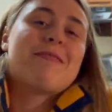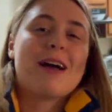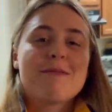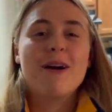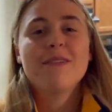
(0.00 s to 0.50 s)

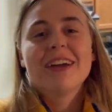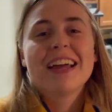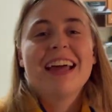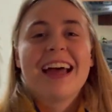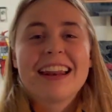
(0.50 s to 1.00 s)
my
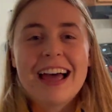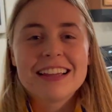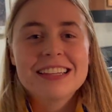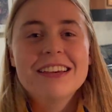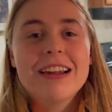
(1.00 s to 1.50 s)
apartment, and
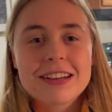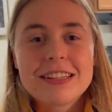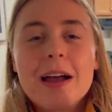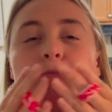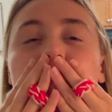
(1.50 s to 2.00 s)
I'll see you next
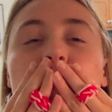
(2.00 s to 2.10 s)
time.